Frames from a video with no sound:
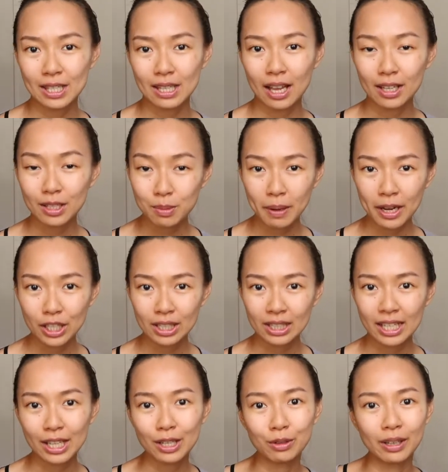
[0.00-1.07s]
especially,
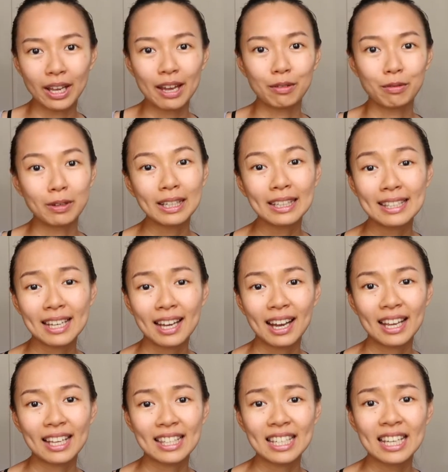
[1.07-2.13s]
you get really
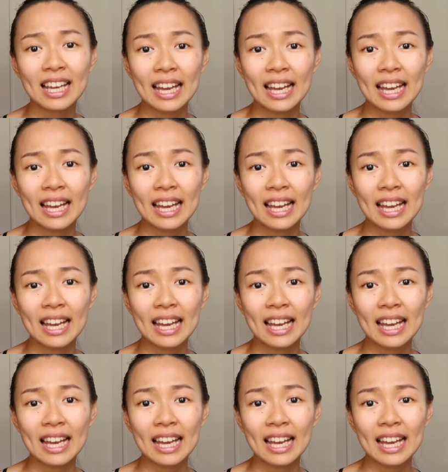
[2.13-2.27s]
tight,